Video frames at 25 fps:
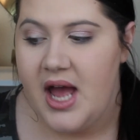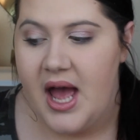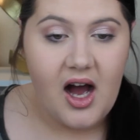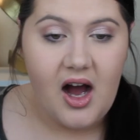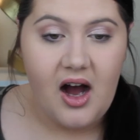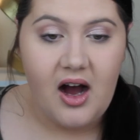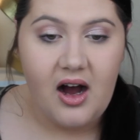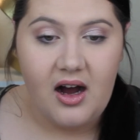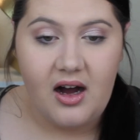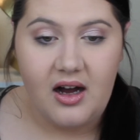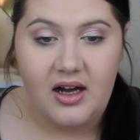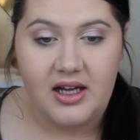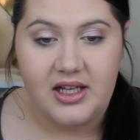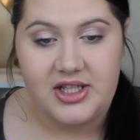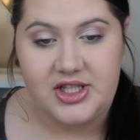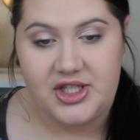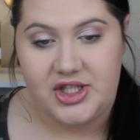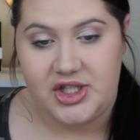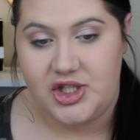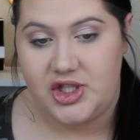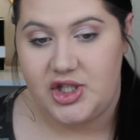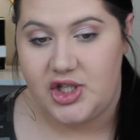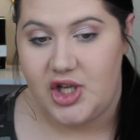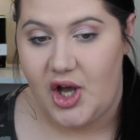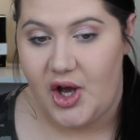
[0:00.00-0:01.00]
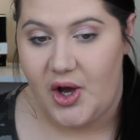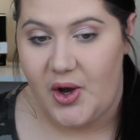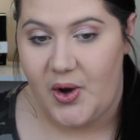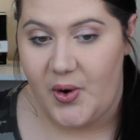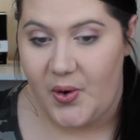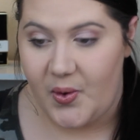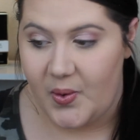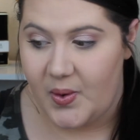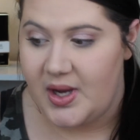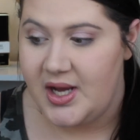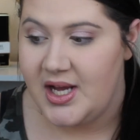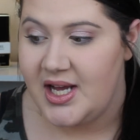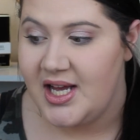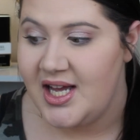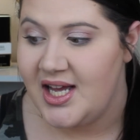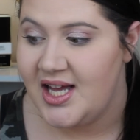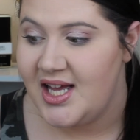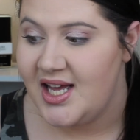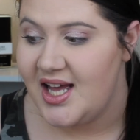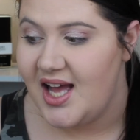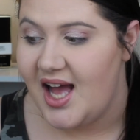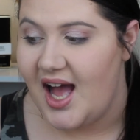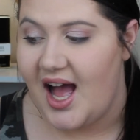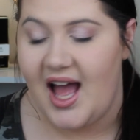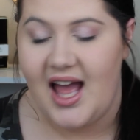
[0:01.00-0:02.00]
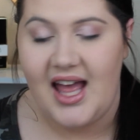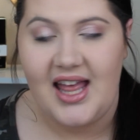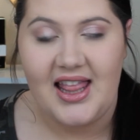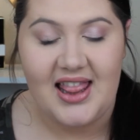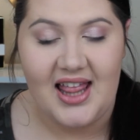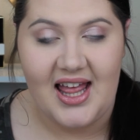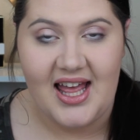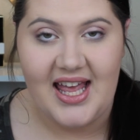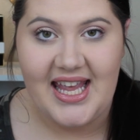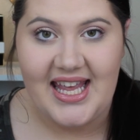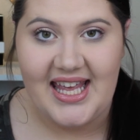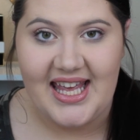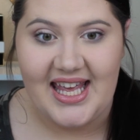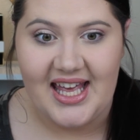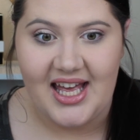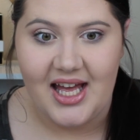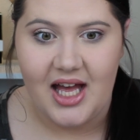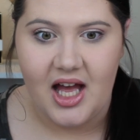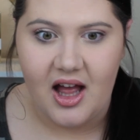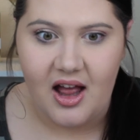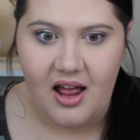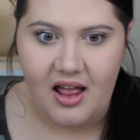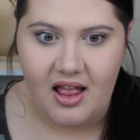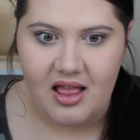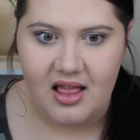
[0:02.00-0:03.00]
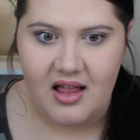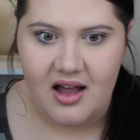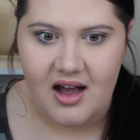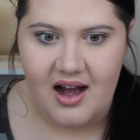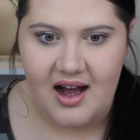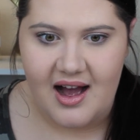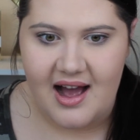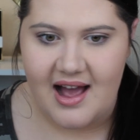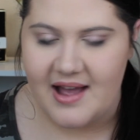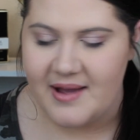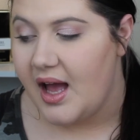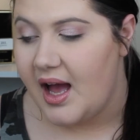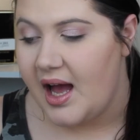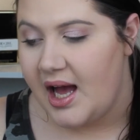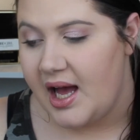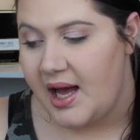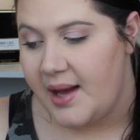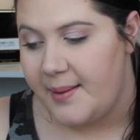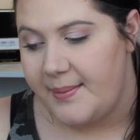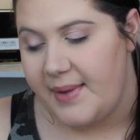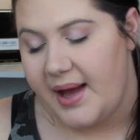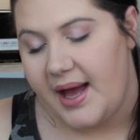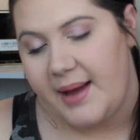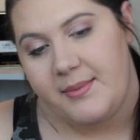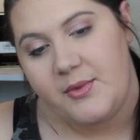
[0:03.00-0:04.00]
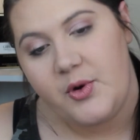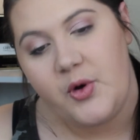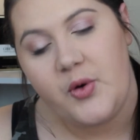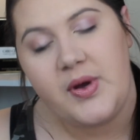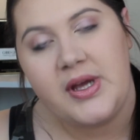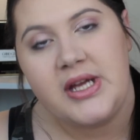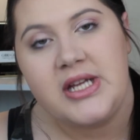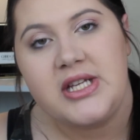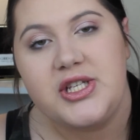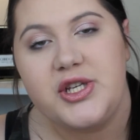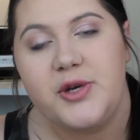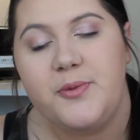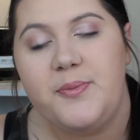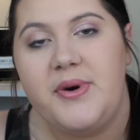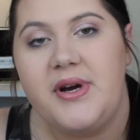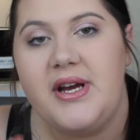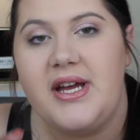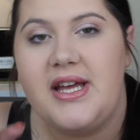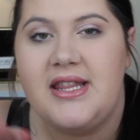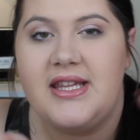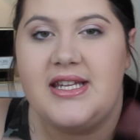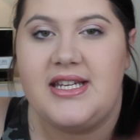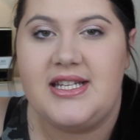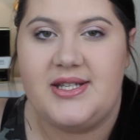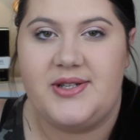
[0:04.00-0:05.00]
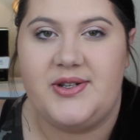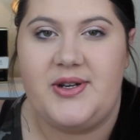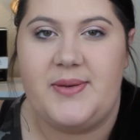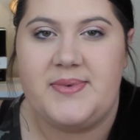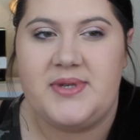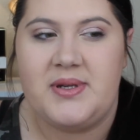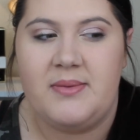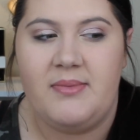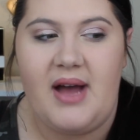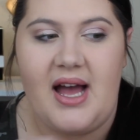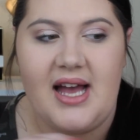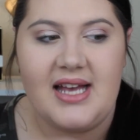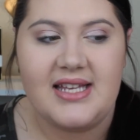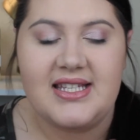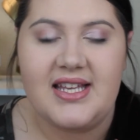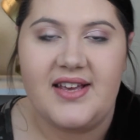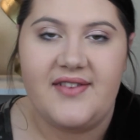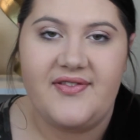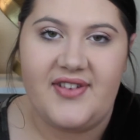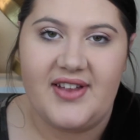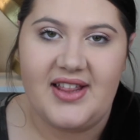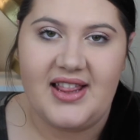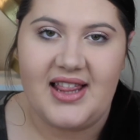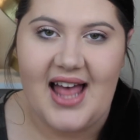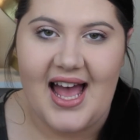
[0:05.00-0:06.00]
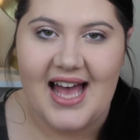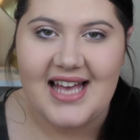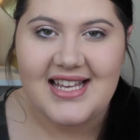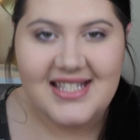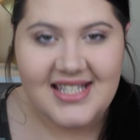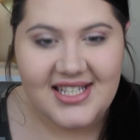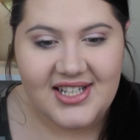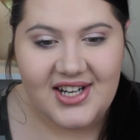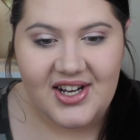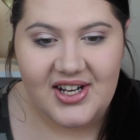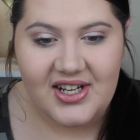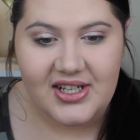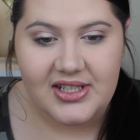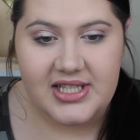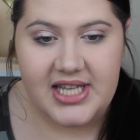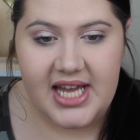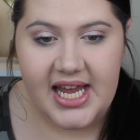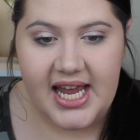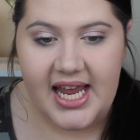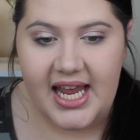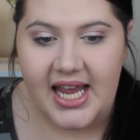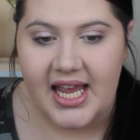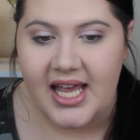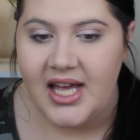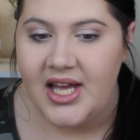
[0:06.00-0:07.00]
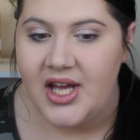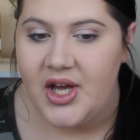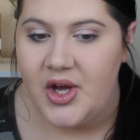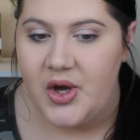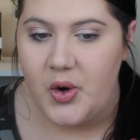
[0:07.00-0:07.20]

Oh, it's so, I like it a lot. I'm going to put in the description box if it lasted all day